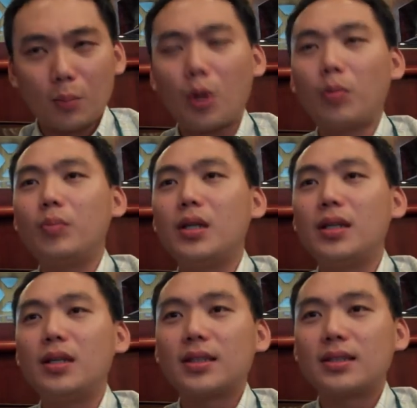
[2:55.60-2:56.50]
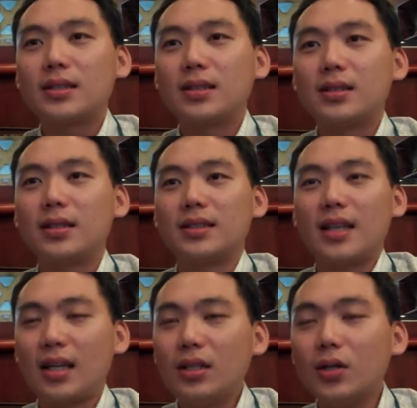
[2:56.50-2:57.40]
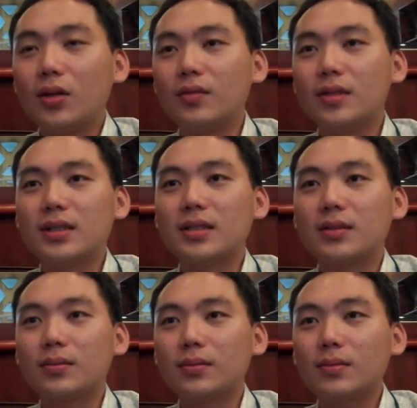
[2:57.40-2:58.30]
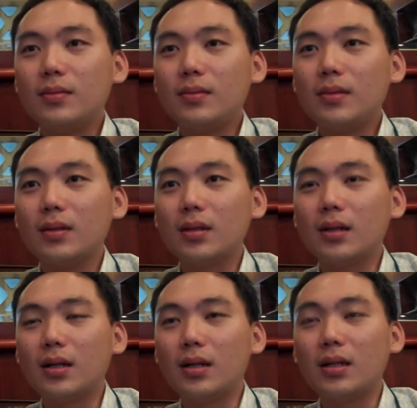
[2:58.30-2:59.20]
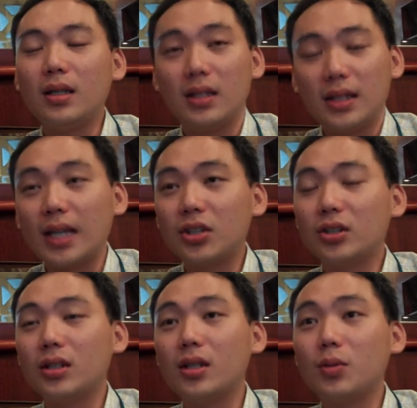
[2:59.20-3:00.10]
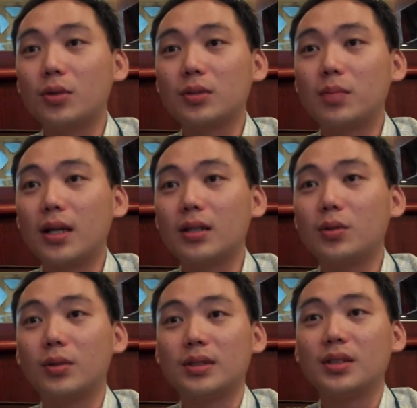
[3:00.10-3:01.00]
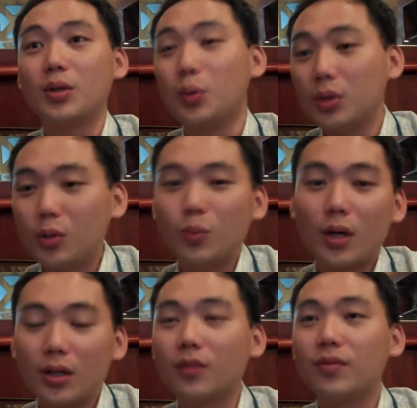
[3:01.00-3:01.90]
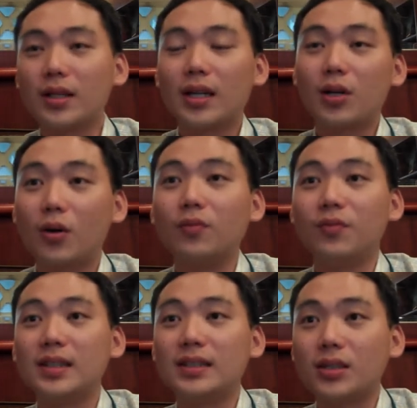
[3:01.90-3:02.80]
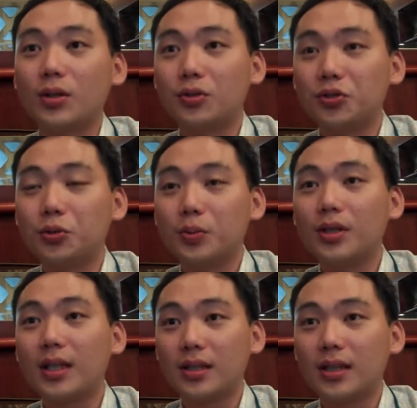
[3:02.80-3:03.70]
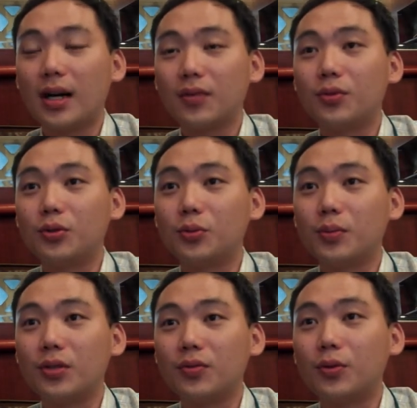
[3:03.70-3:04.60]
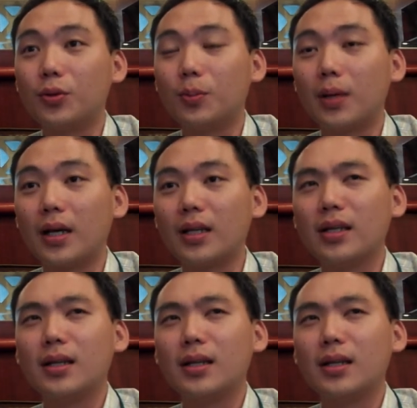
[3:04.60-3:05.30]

Probably yes. Does any of this intentionally was planted? Was it only one of it that convinced the consumer that iPhone should be the phone to buy?